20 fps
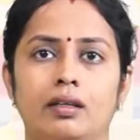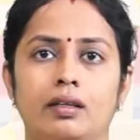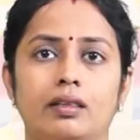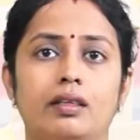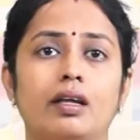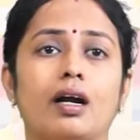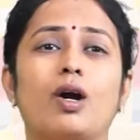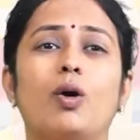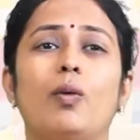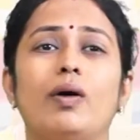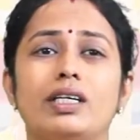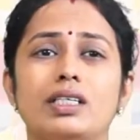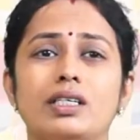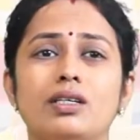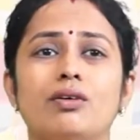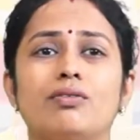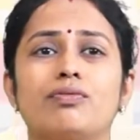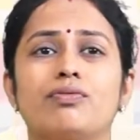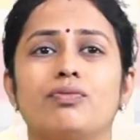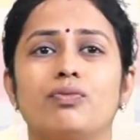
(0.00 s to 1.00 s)
The question
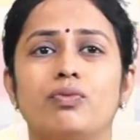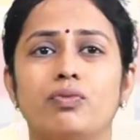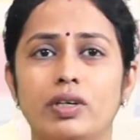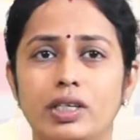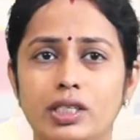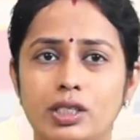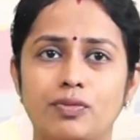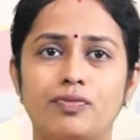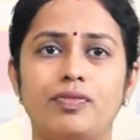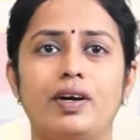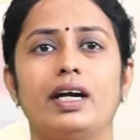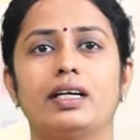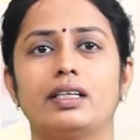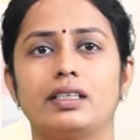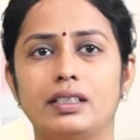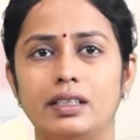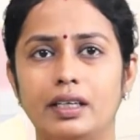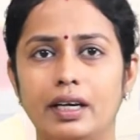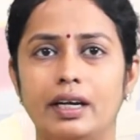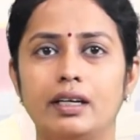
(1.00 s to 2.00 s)
of which
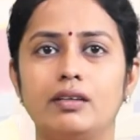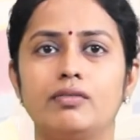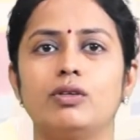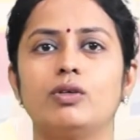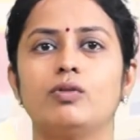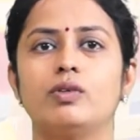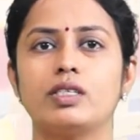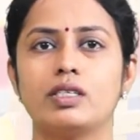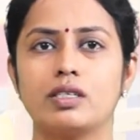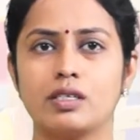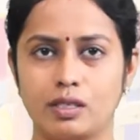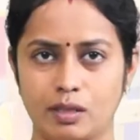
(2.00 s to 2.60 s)
factor influences